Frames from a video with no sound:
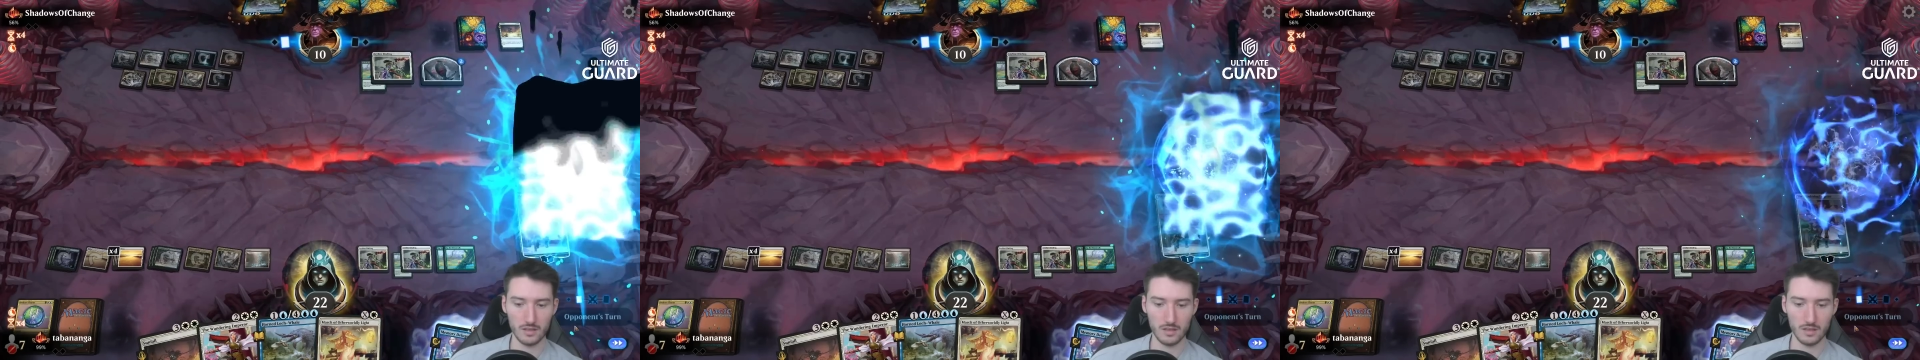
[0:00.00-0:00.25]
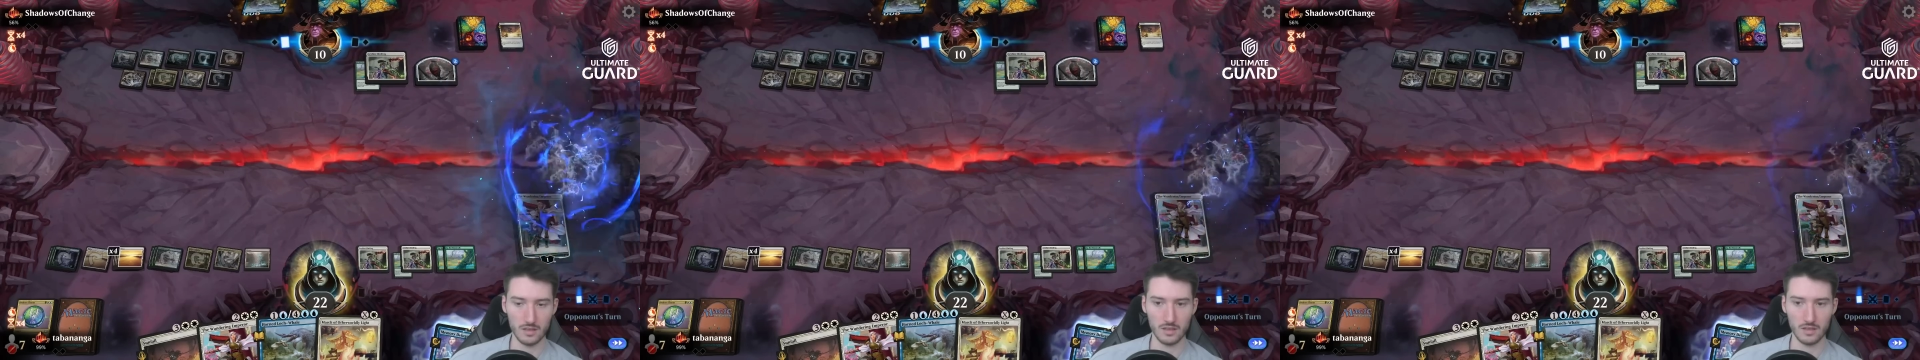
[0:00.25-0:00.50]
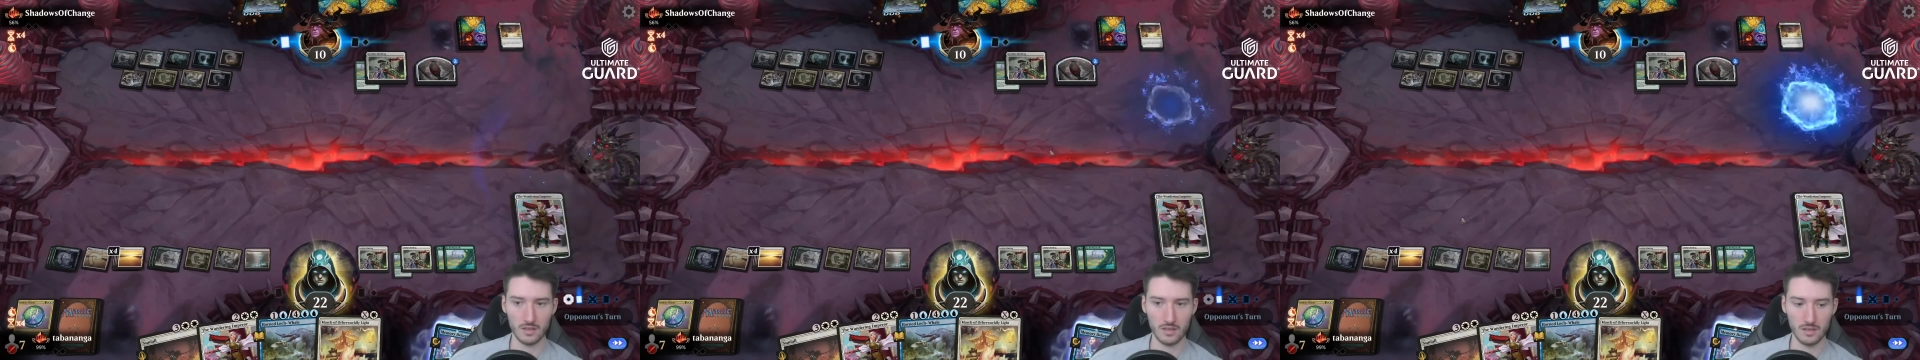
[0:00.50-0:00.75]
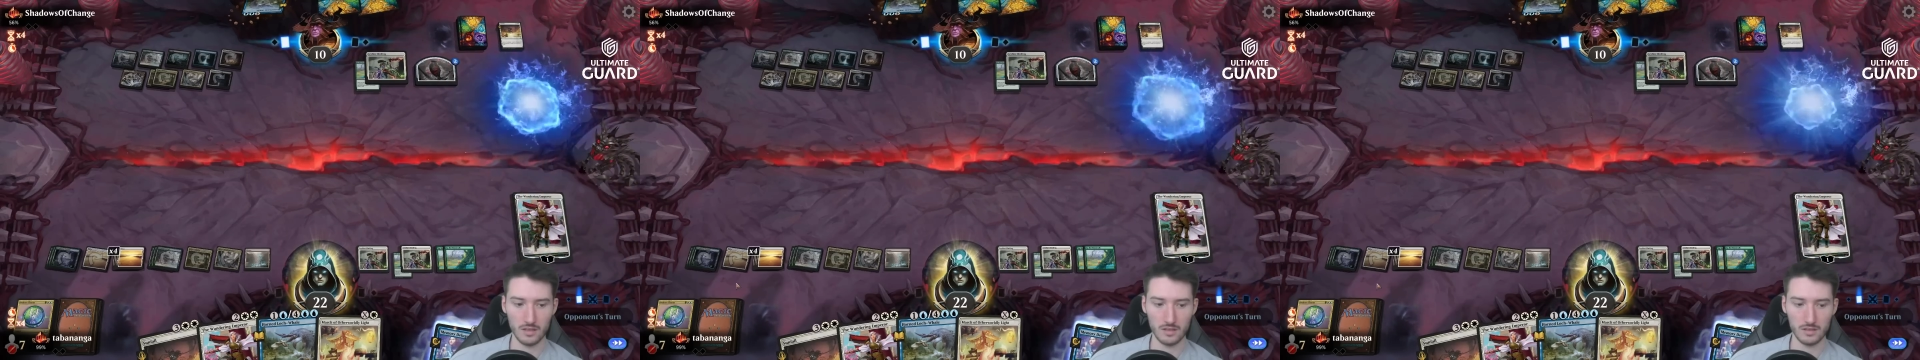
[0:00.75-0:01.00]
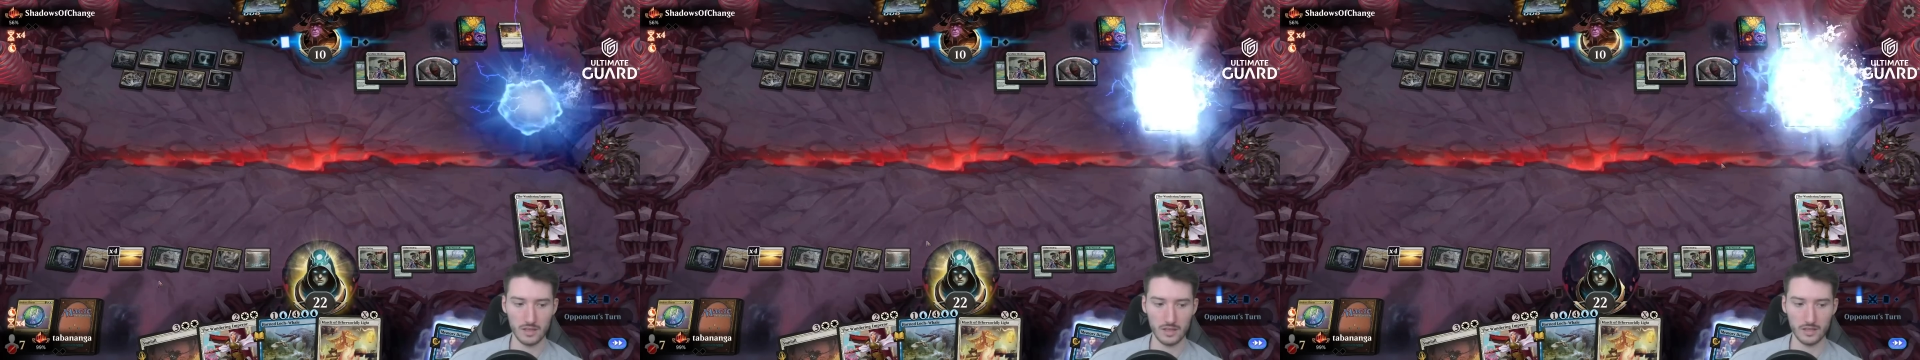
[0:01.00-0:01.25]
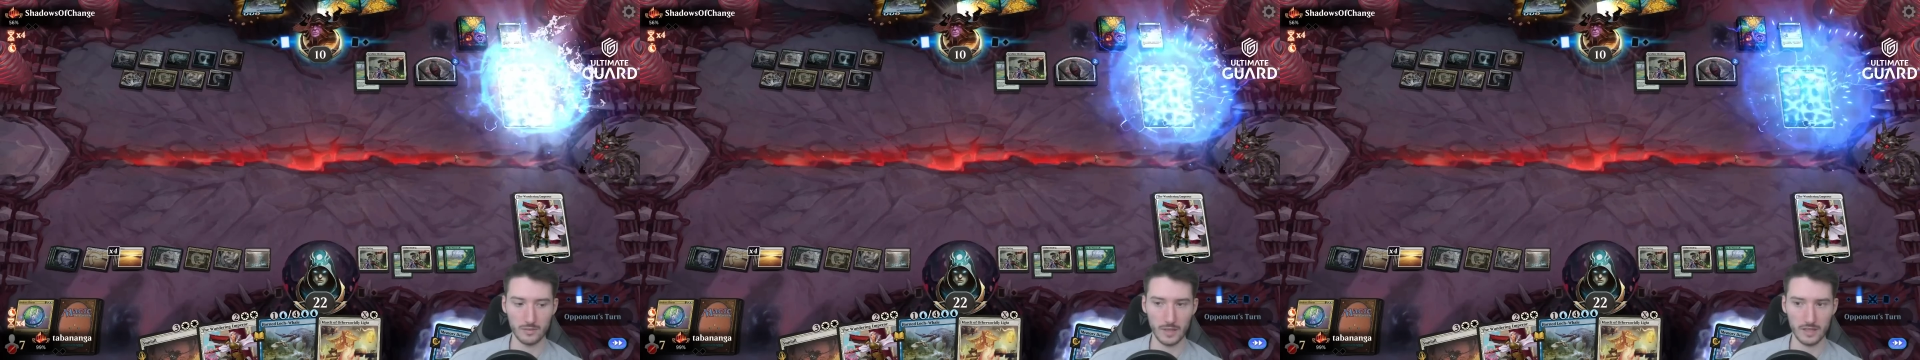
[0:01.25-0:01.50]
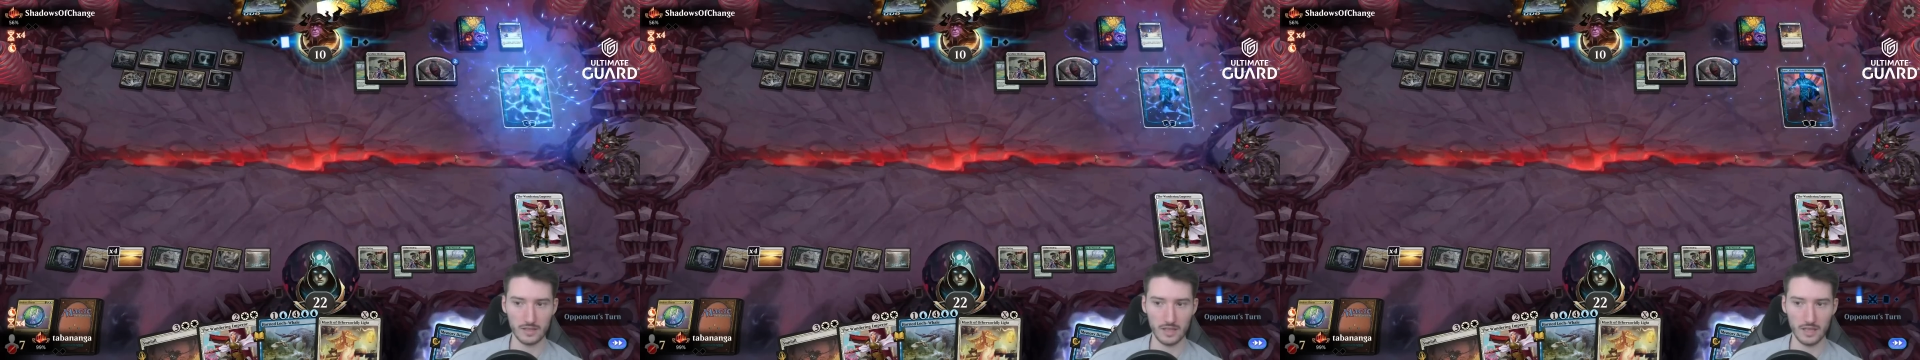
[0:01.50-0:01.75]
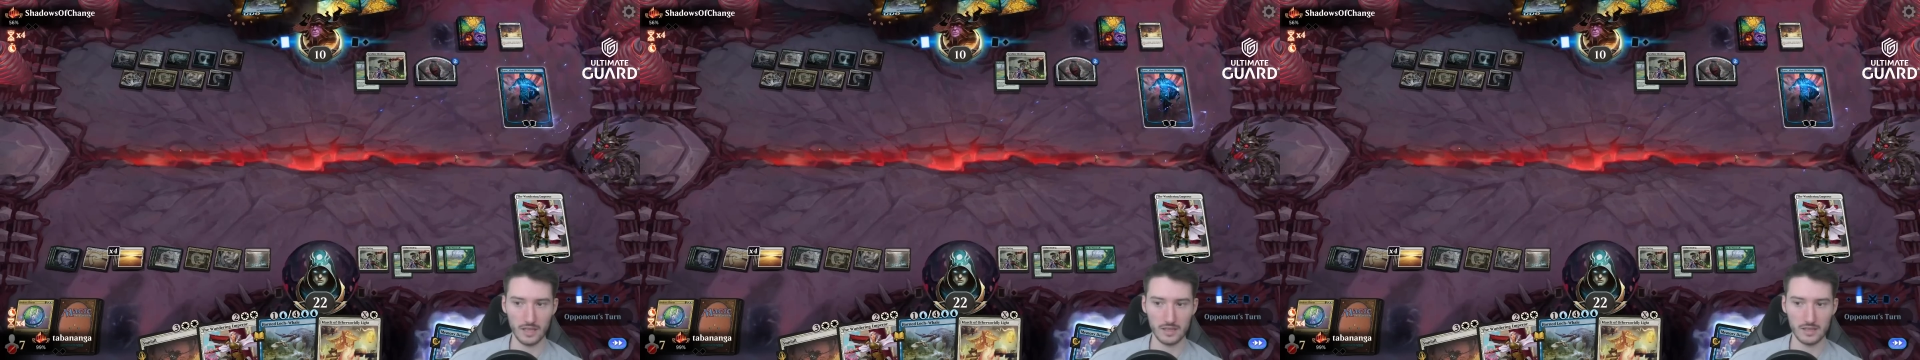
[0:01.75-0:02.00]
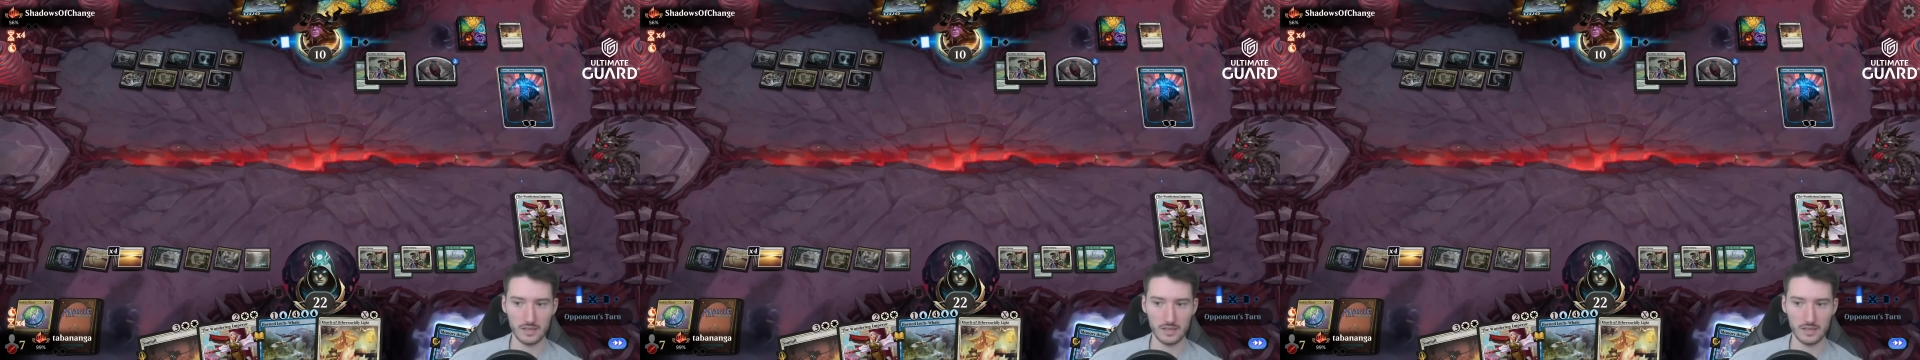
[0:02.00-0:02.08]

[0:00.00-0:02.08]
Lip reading: Huh. Didn't expect that.